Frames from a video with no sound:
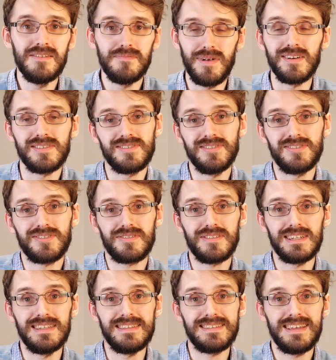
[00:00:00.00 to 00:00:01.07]
master's
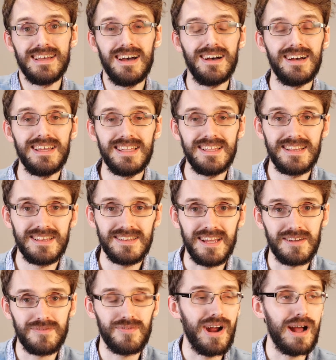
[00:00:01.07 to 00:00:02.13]
degrees,
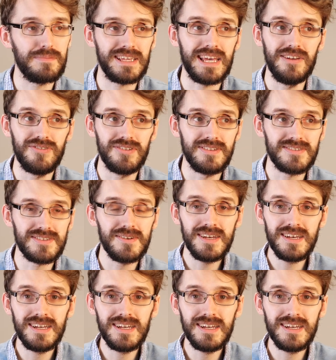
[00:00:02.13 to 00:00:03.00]
like for applications.